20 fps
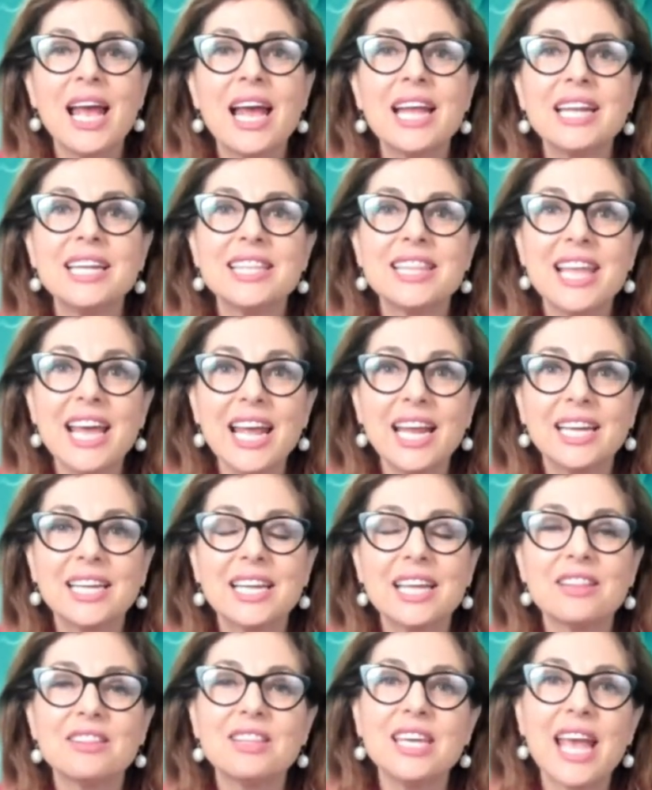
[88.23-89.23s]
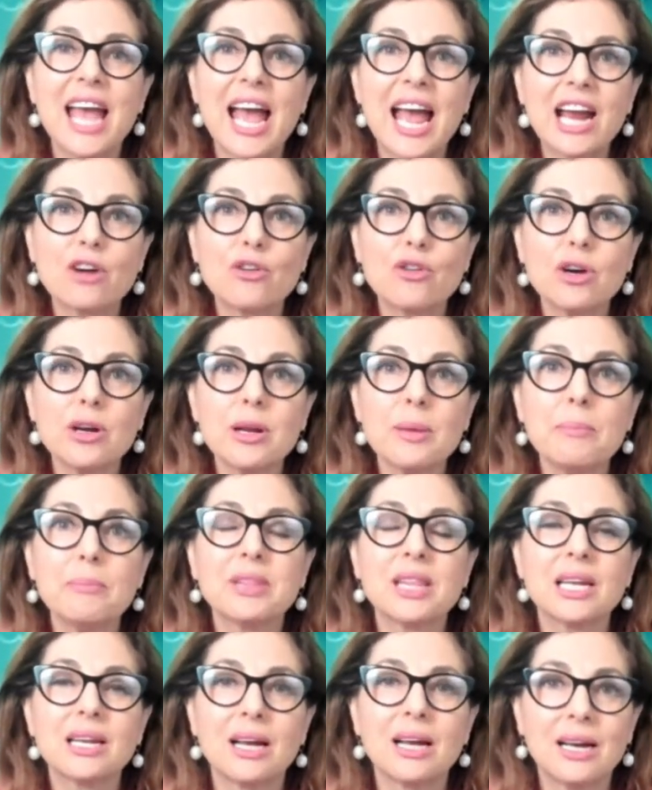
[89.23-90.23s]
And then the
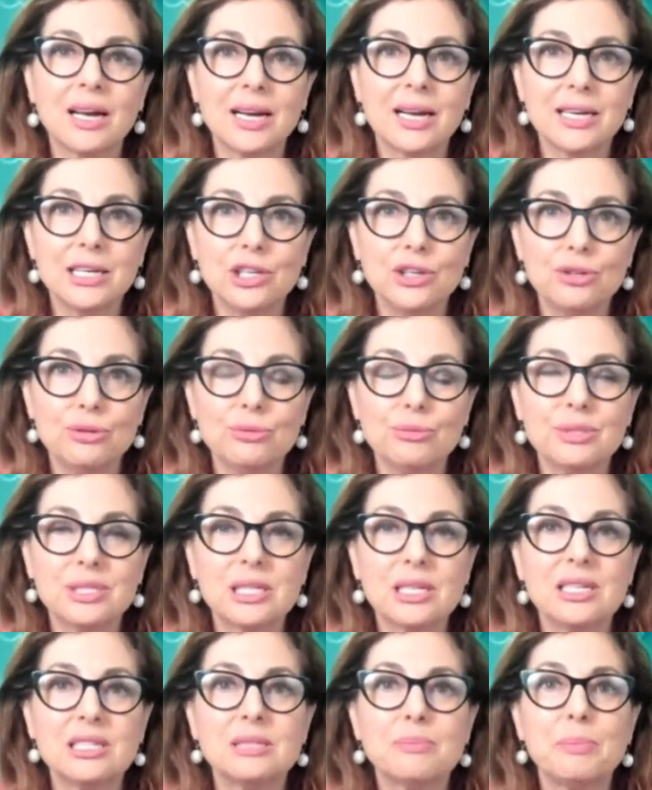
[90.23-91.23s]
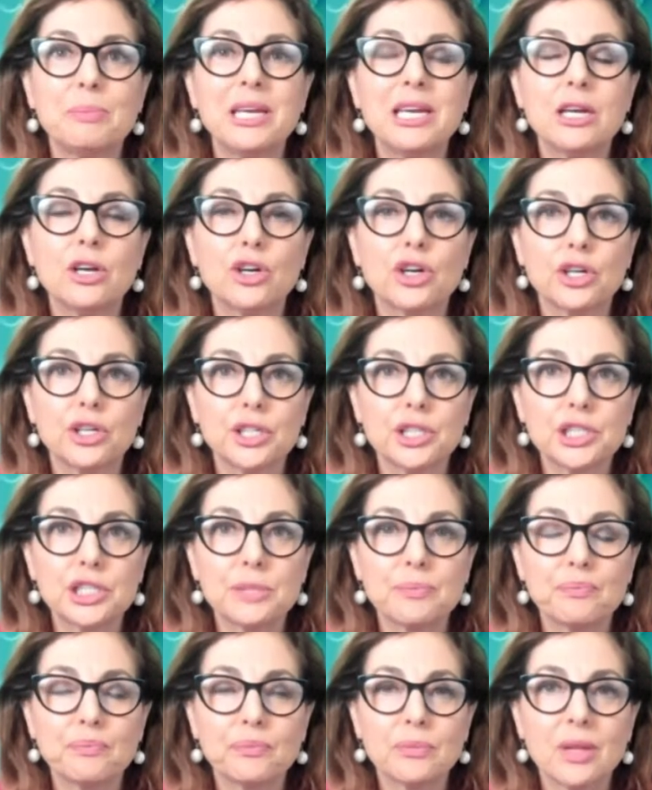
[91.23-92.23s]
acronym that I use is being heard.
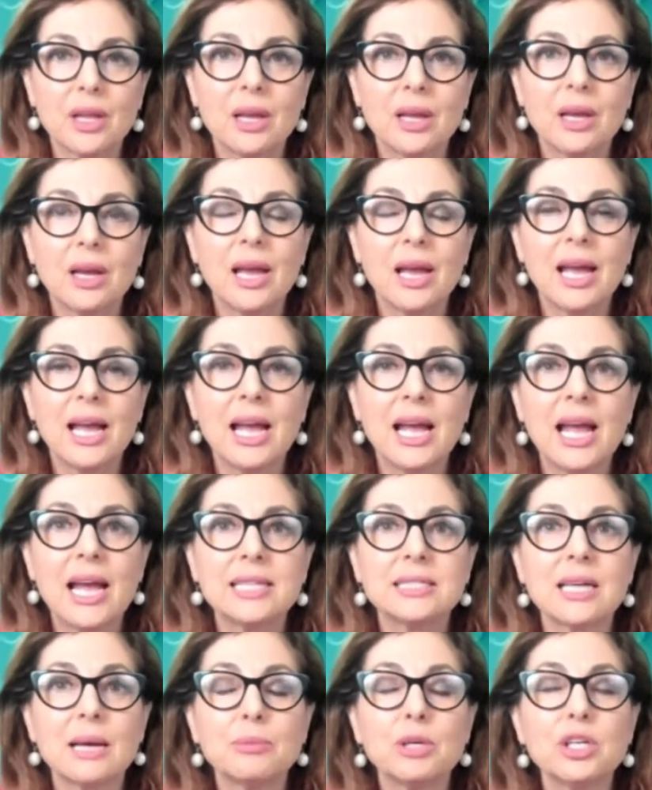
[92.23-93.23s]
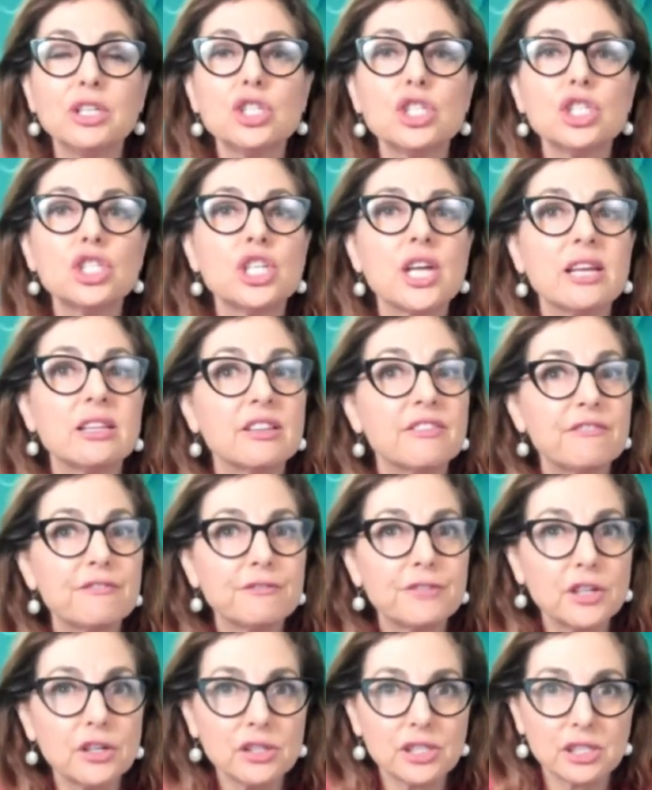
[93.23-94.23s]
And I'm going to share the
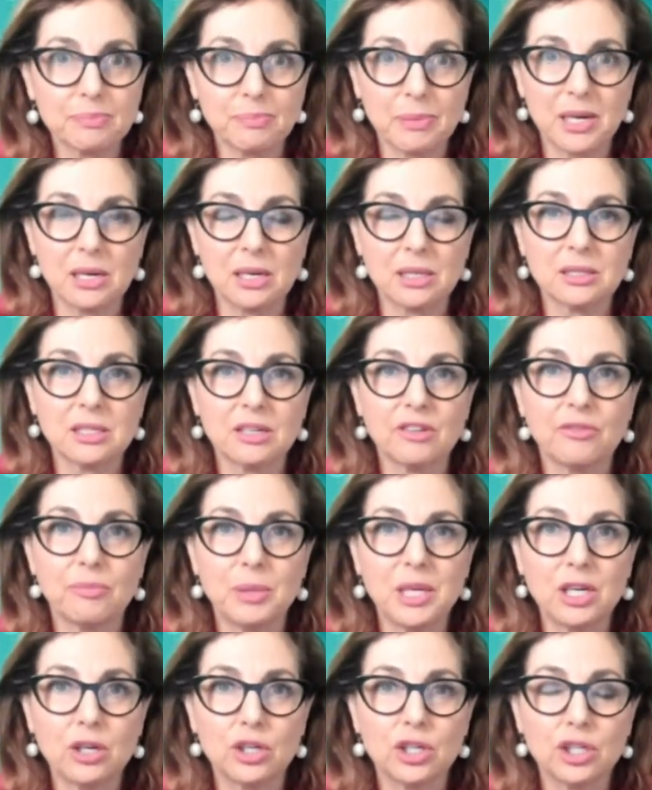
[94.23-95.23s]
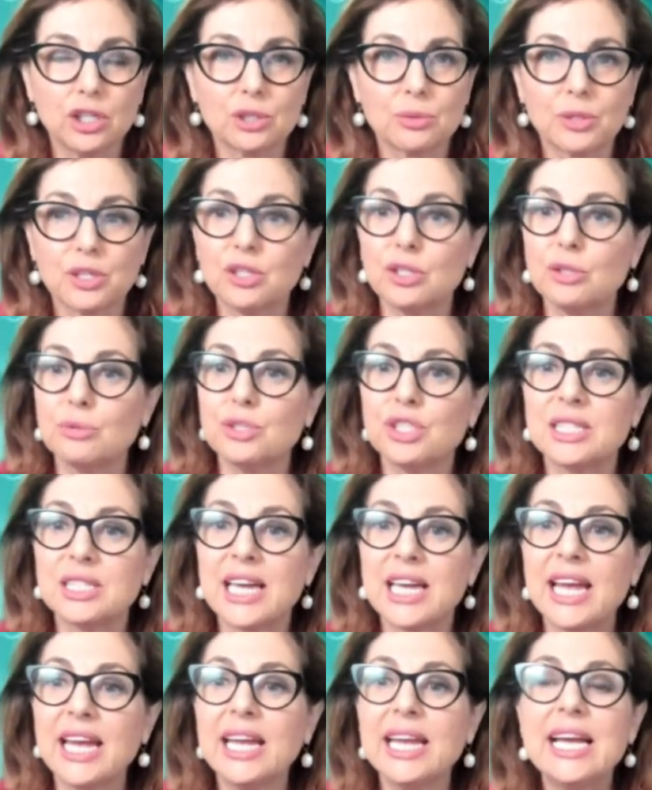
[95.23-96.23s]
first part of being heard with you
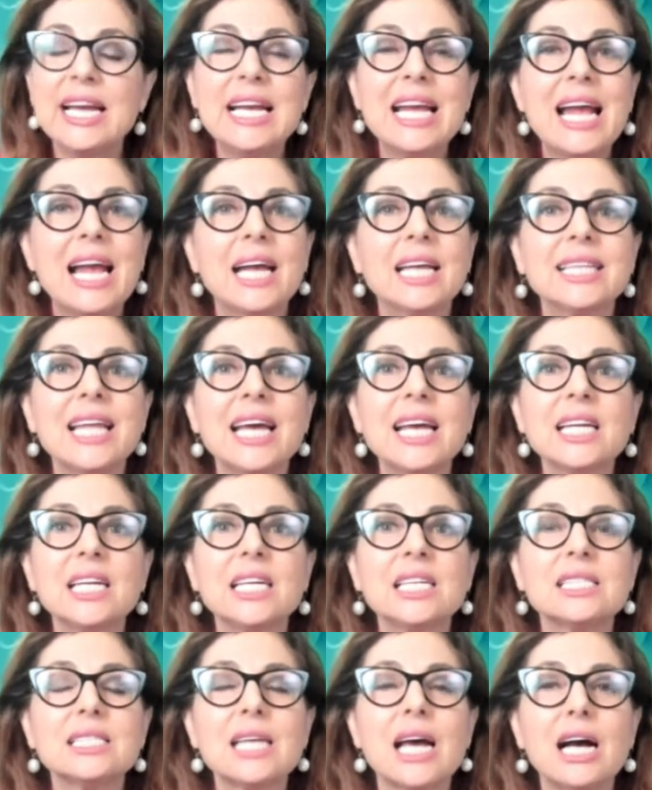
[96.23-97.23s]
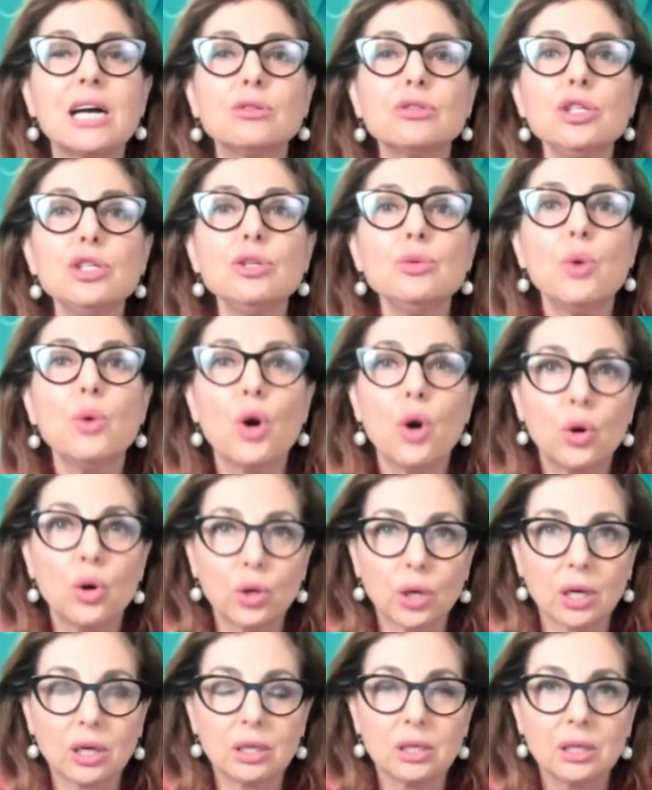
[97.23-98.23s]
today. And that is, how do you
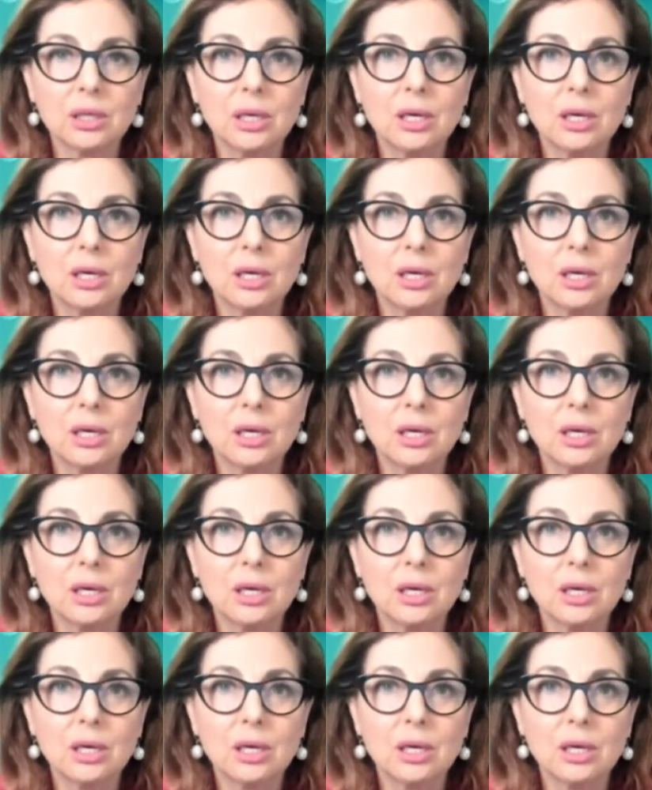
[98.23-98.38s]
hook